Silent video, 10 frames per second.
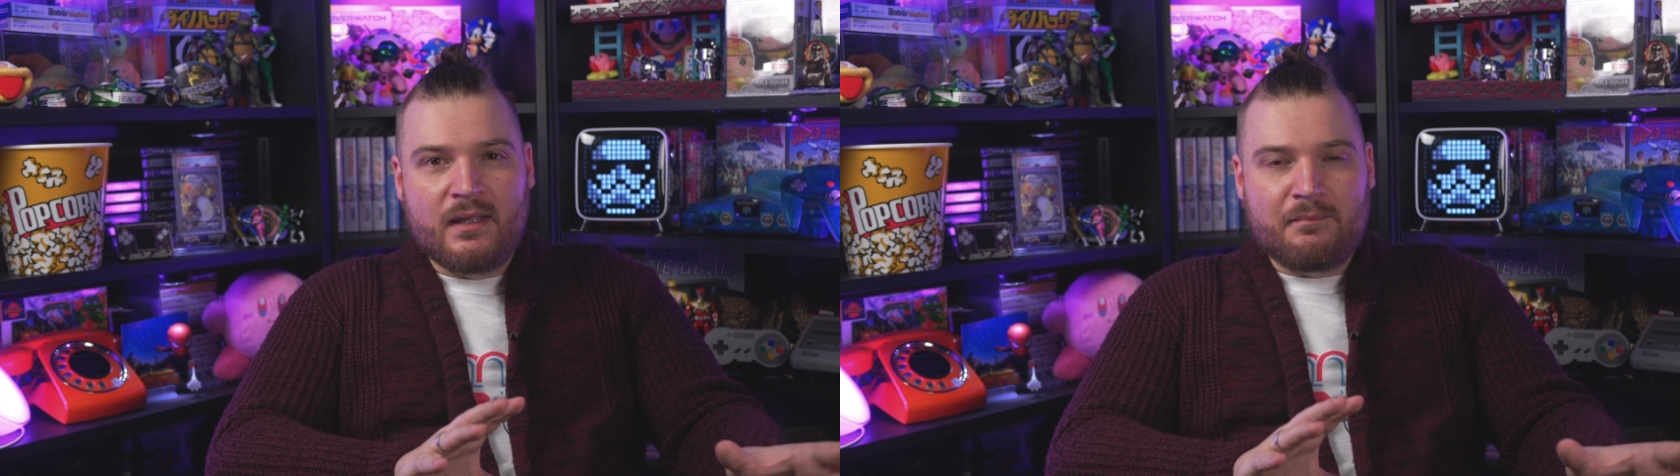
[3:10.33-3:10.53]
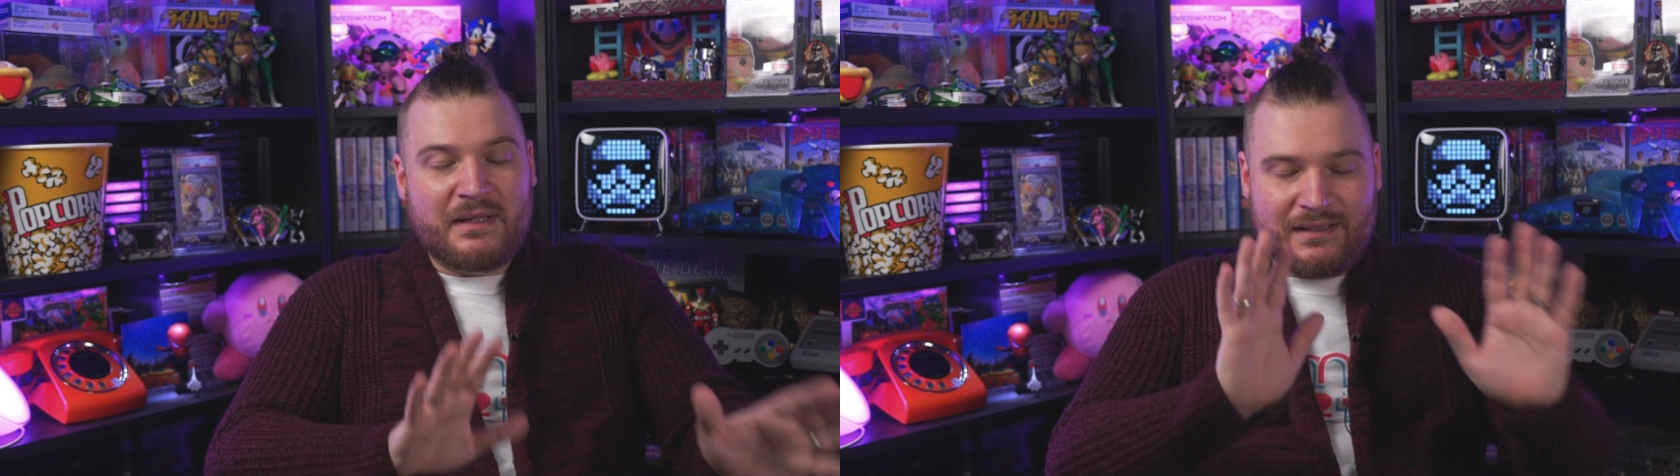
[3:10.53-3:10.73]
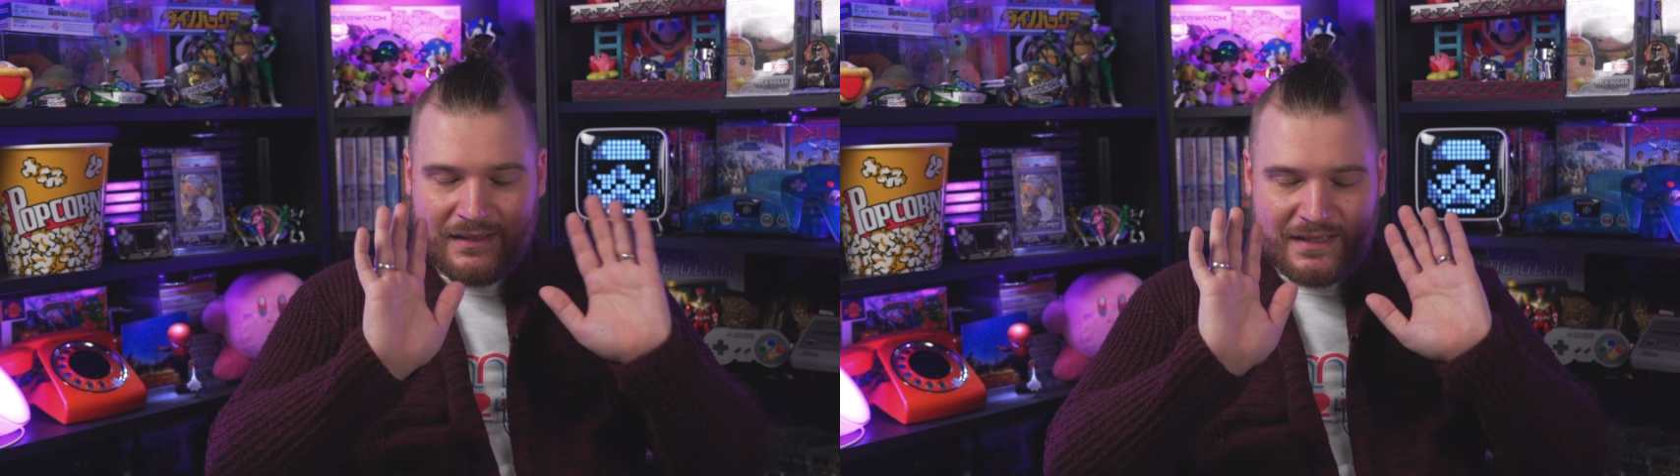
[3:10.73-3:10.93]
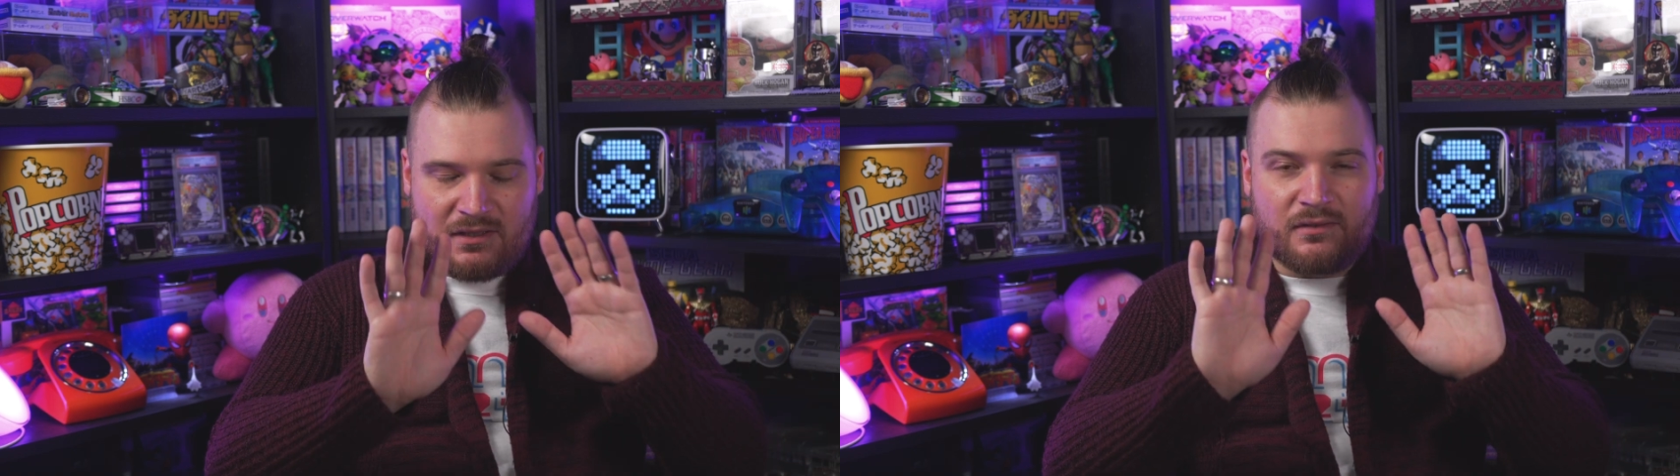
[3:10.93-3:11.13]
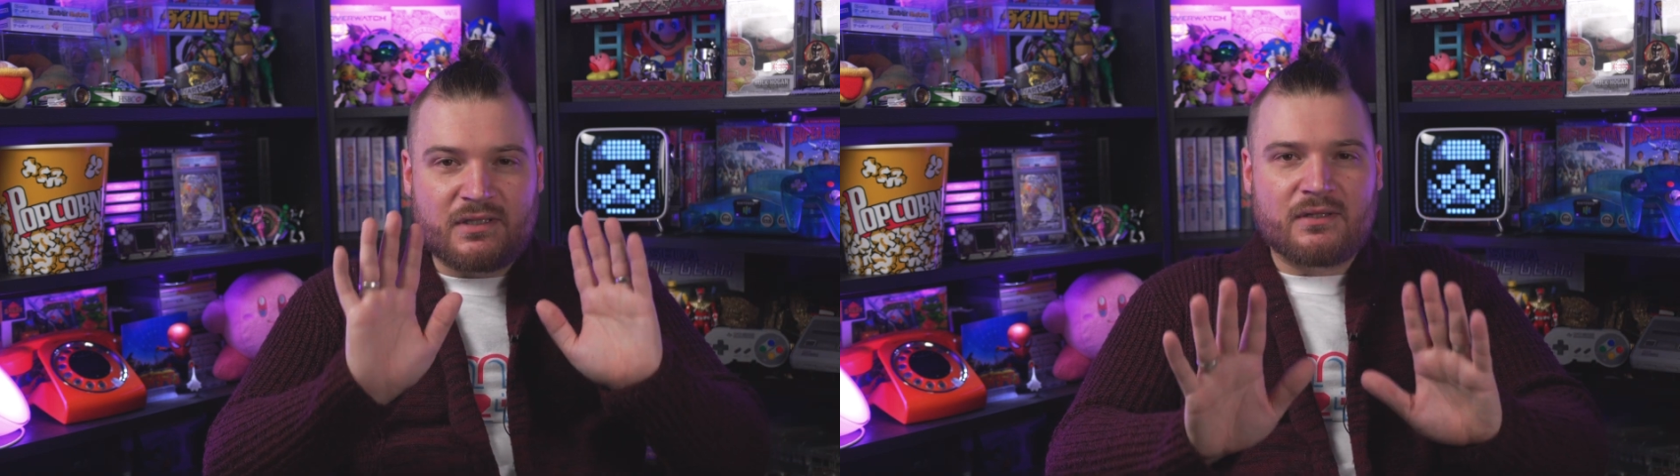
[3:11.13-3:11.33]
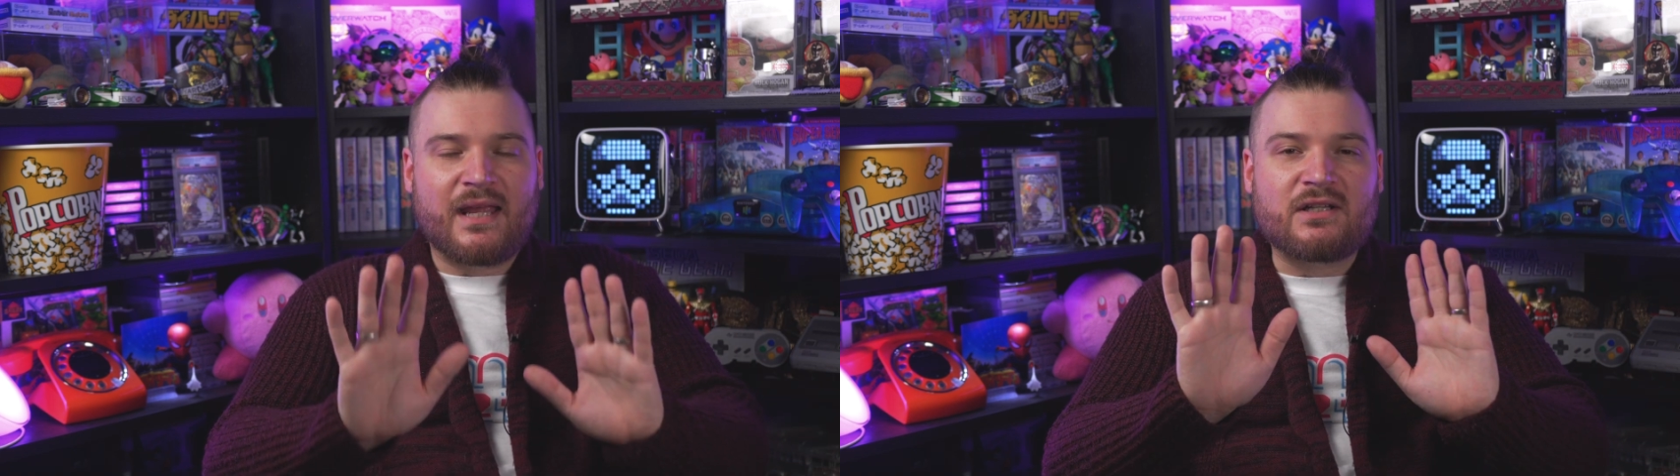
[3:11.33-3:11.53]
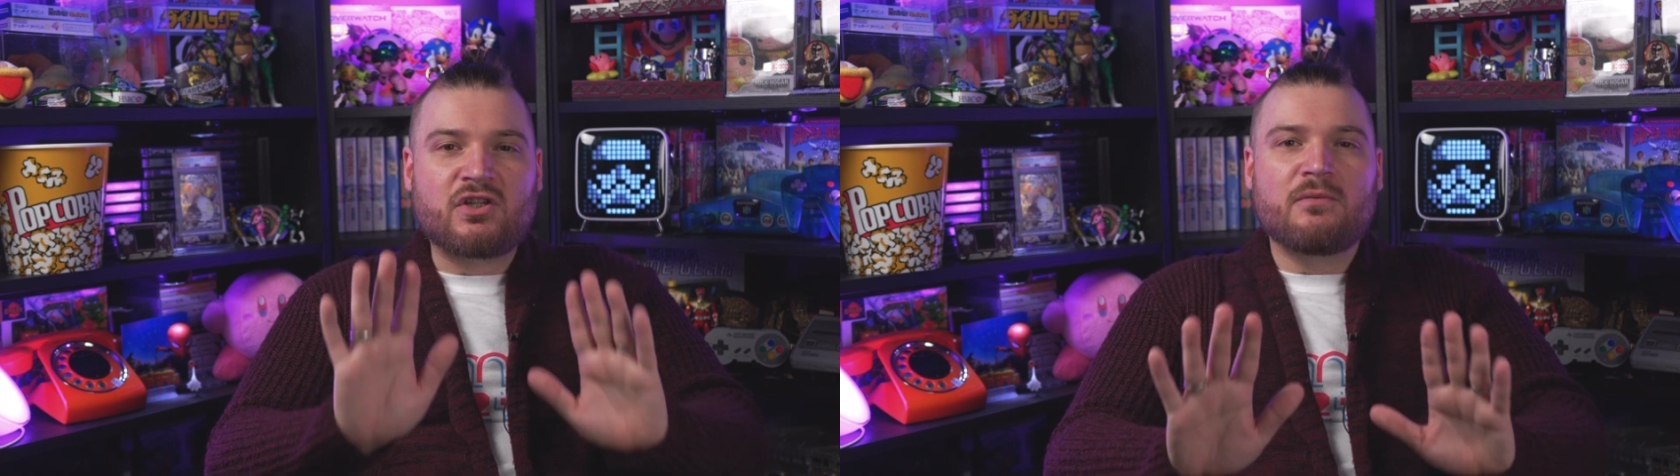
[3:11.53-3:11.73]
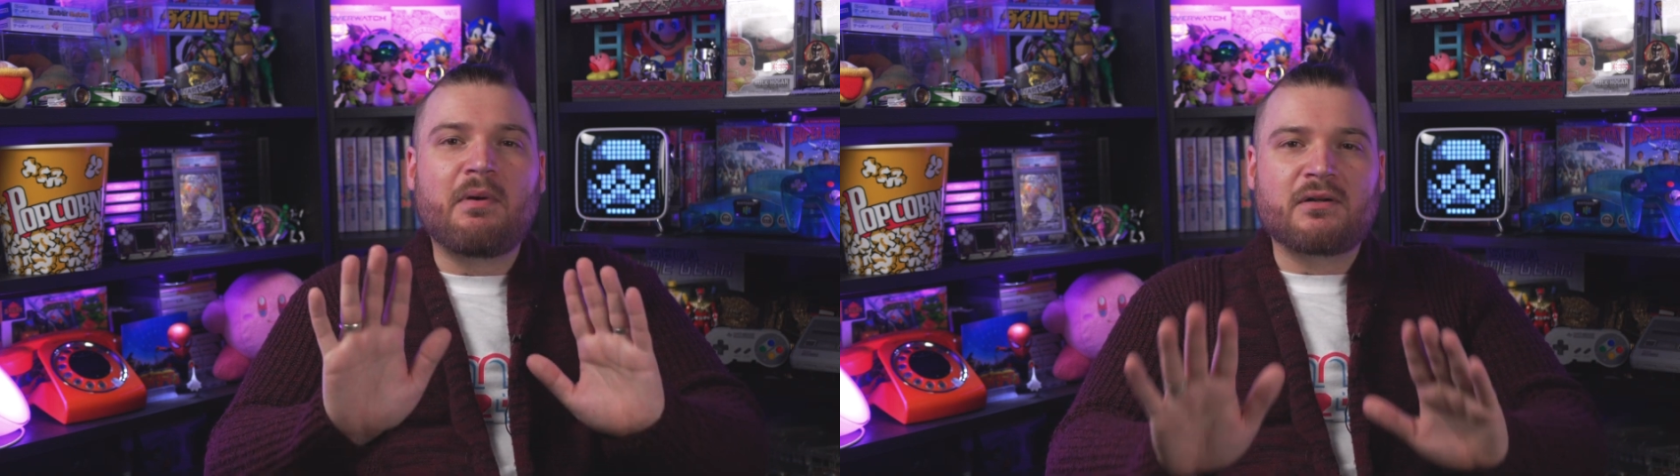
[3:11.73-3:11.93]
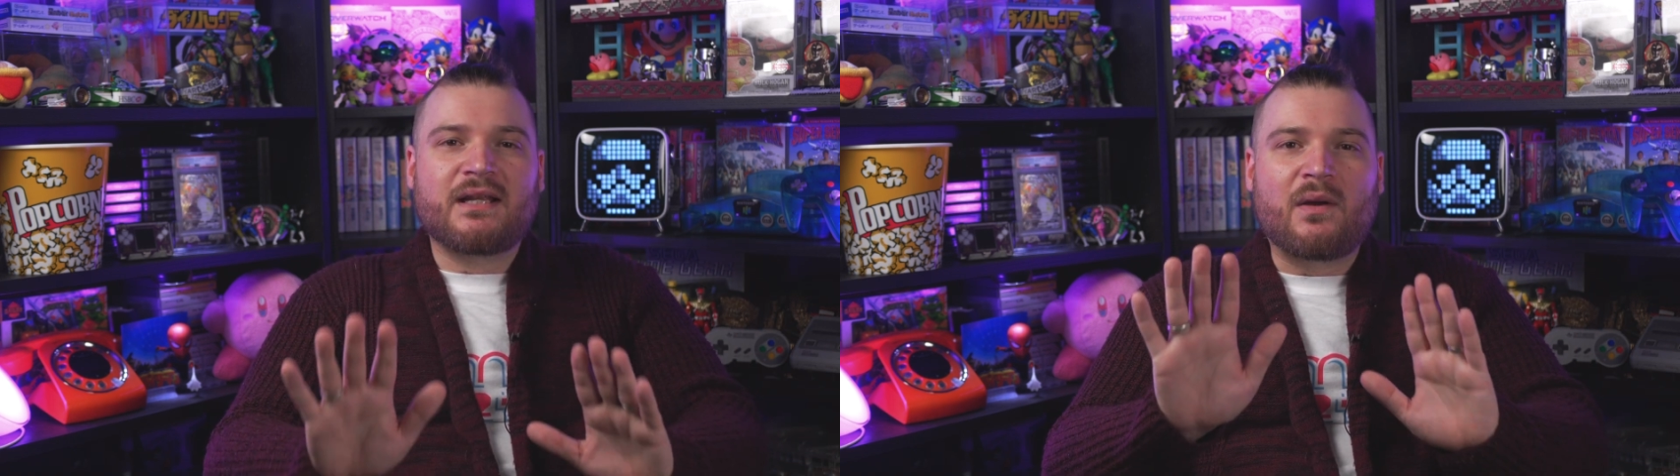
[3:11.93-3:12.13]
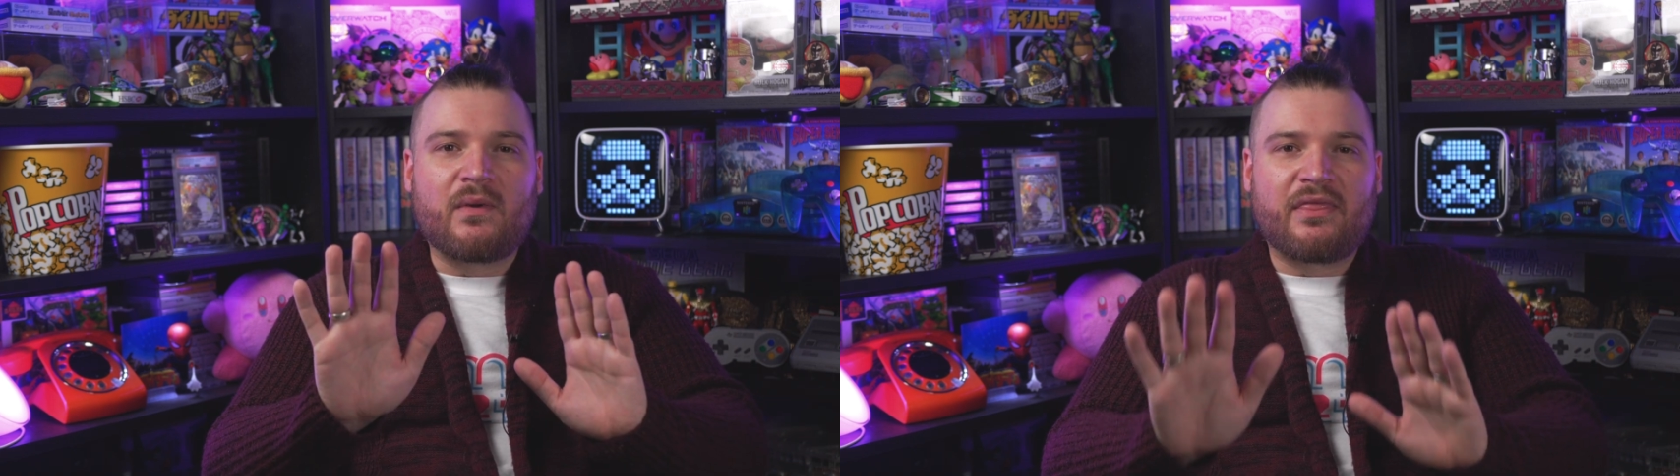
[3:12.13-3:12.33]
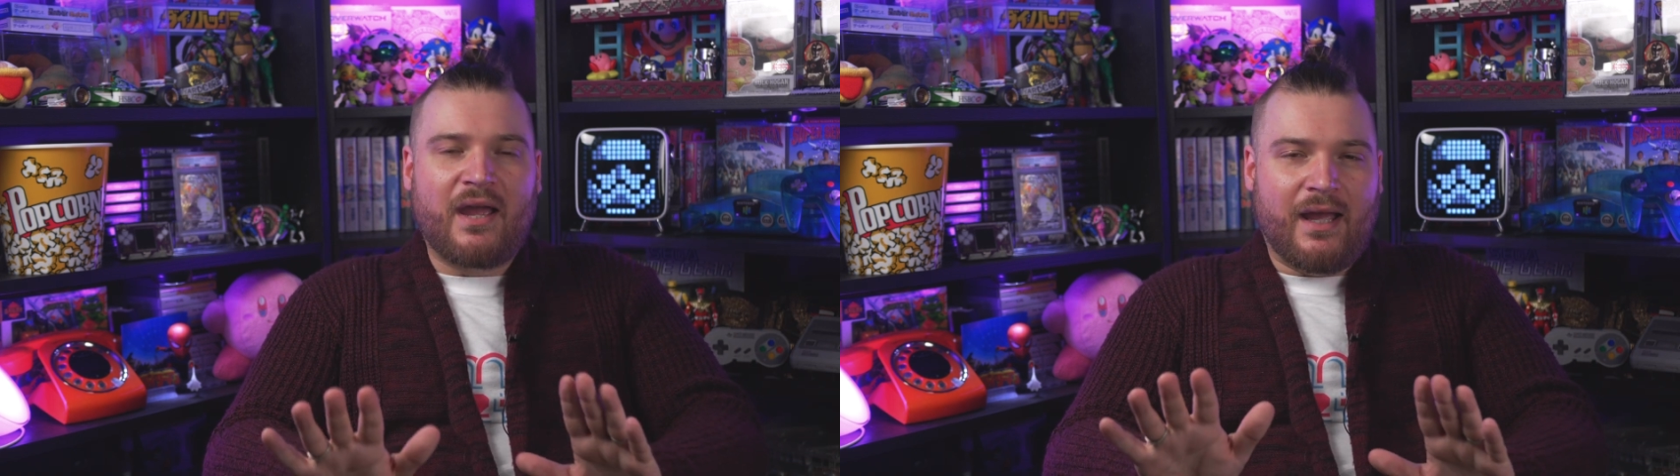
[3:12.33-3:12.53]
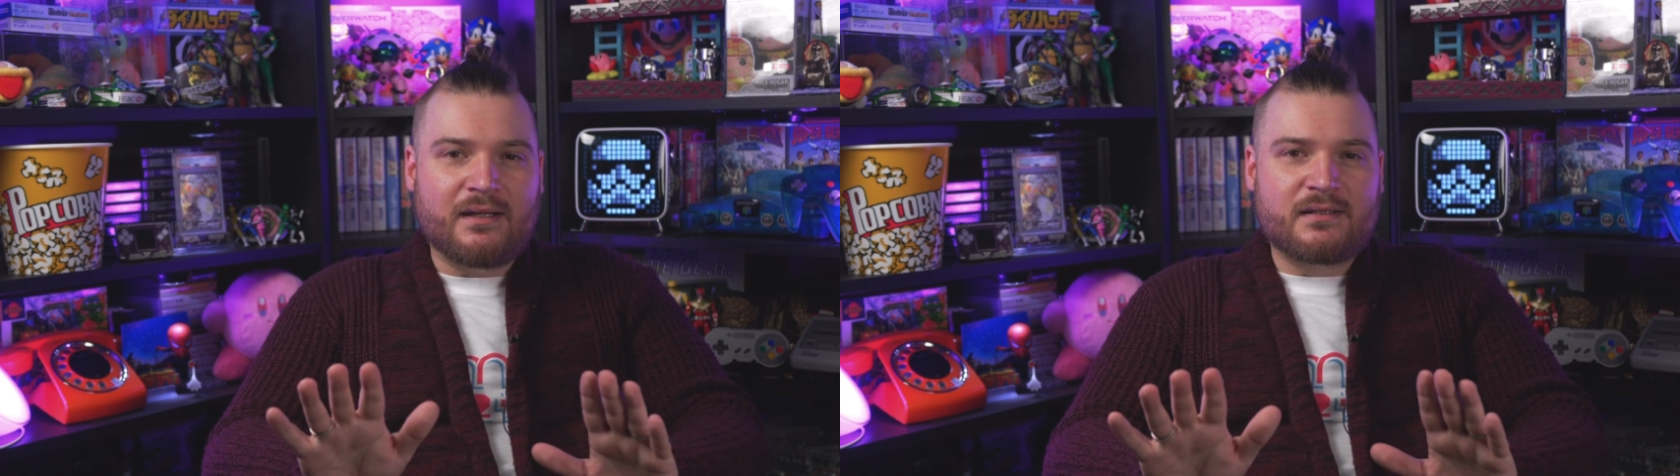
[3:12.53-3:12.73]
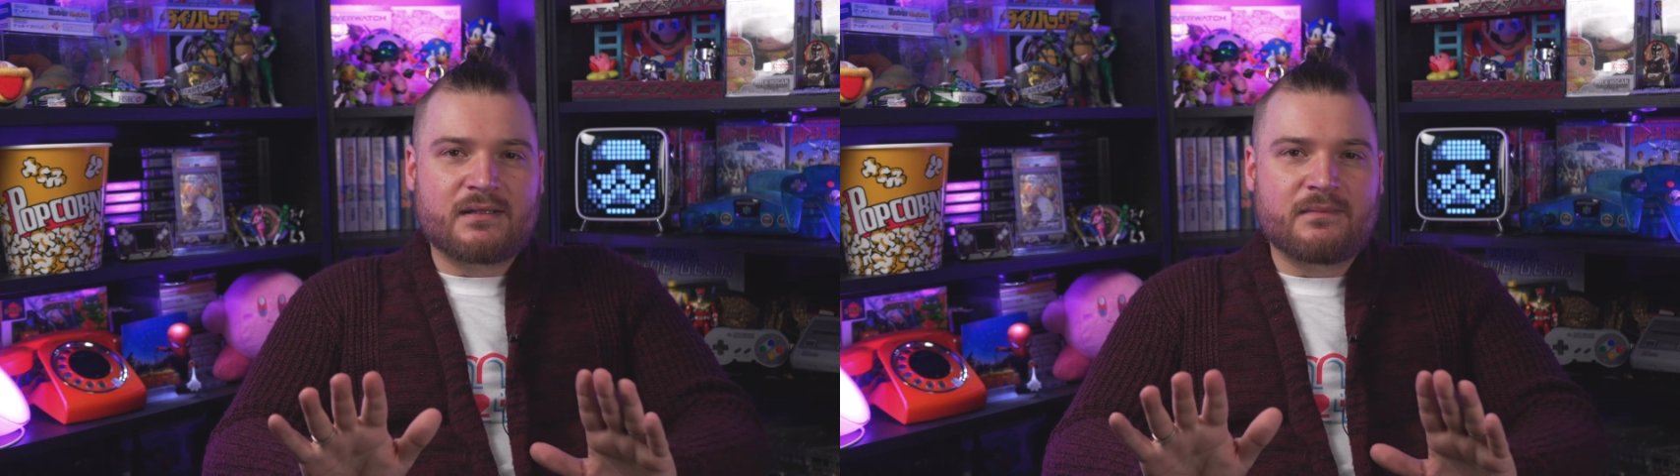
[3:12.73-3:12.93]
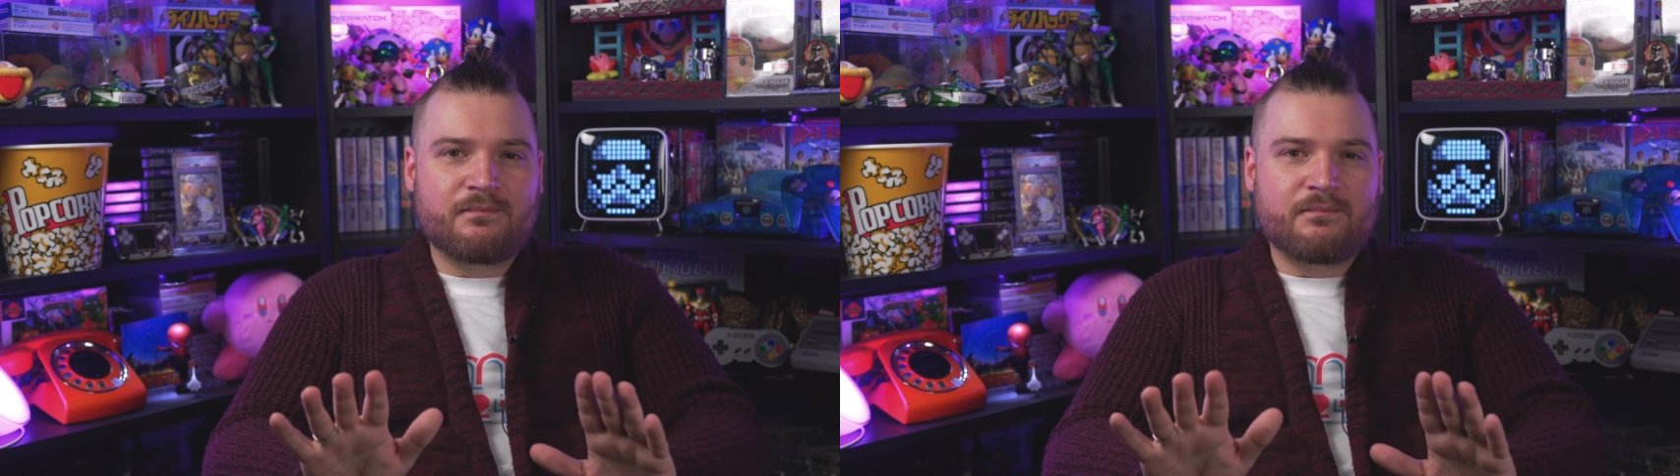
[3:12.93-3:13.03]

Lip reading: but let's not get too bogged down with that.